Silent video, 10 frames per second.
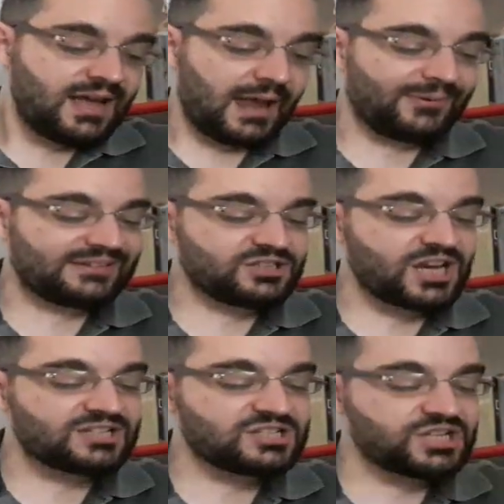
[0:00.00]
"I was
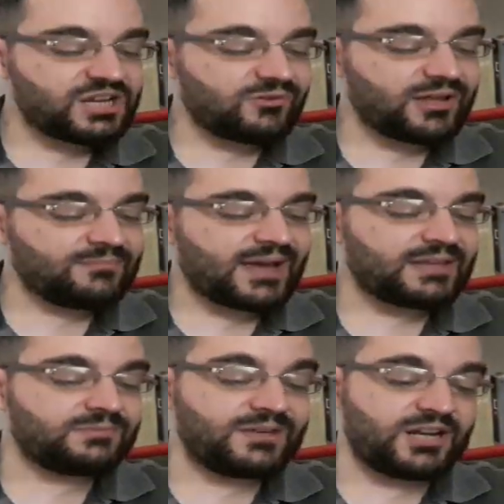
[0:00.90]
just sharing my
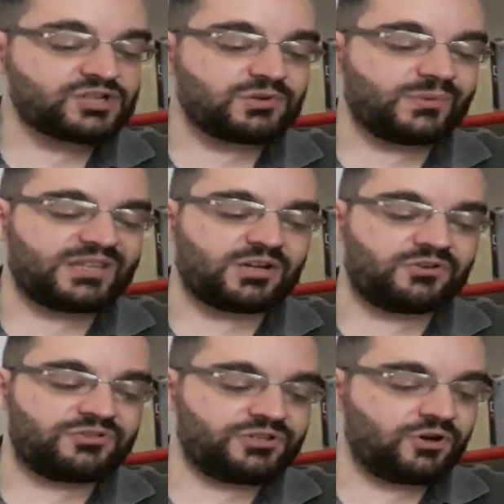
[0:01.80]
admiration with the
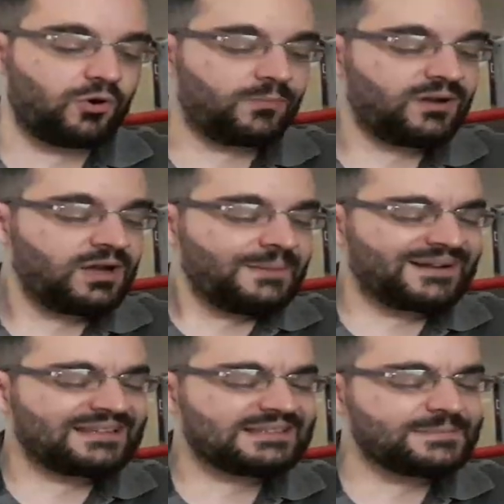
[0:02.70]
good gnome,
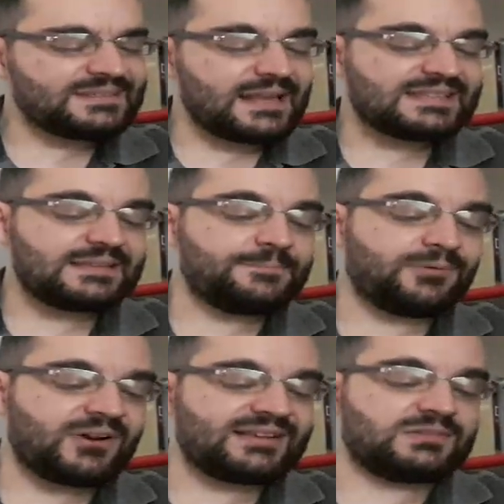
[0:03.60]
but he seems less
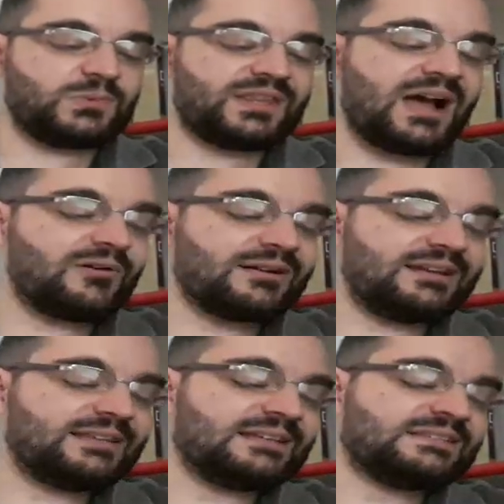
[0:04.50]
impressed with our
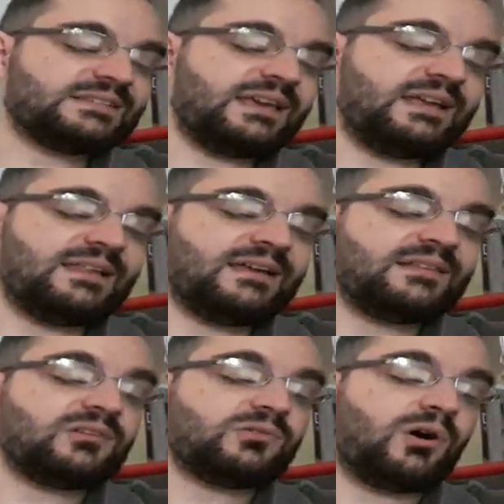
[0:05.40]
leader's skill
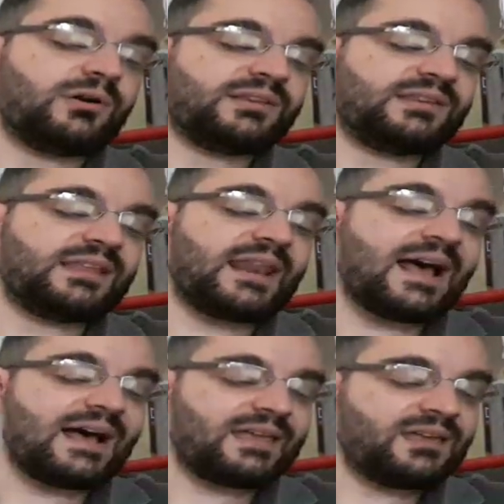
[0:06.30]
and authority than
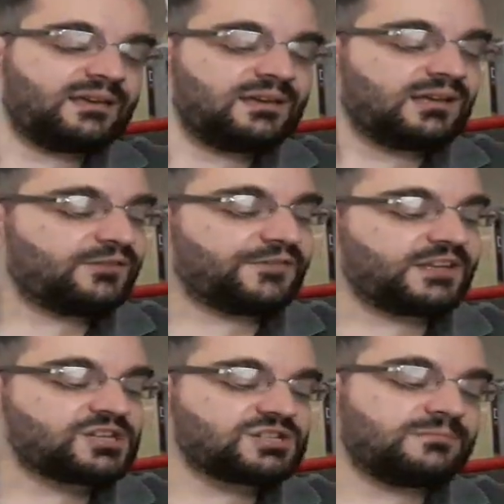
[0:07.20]
I," he
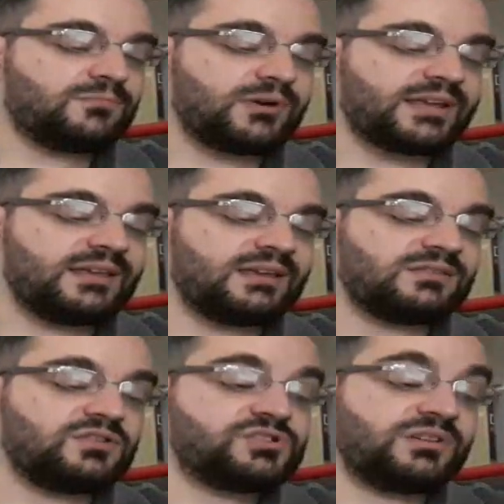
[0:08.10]
finished, breaking
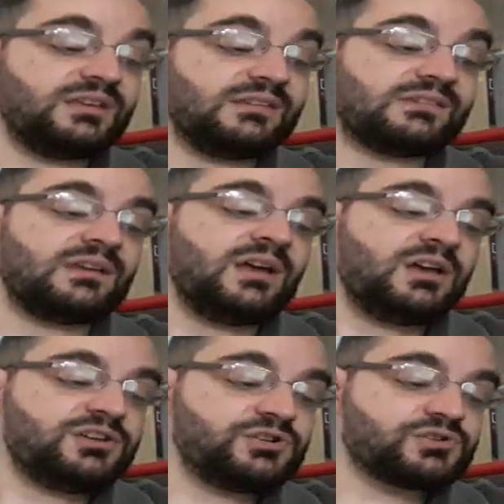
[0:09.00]
into his
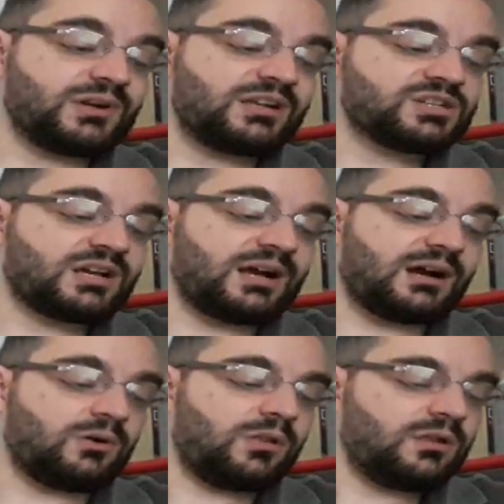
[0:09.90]
usual
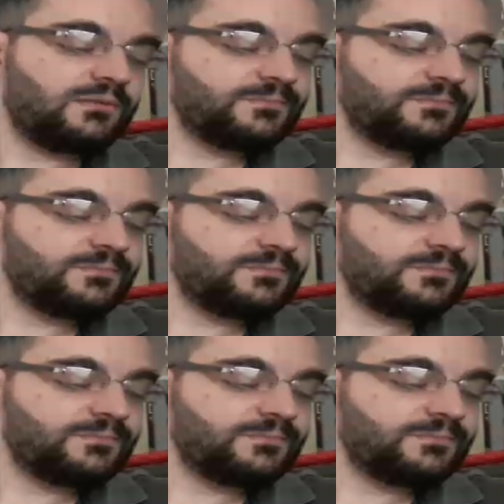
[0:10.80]
cackle.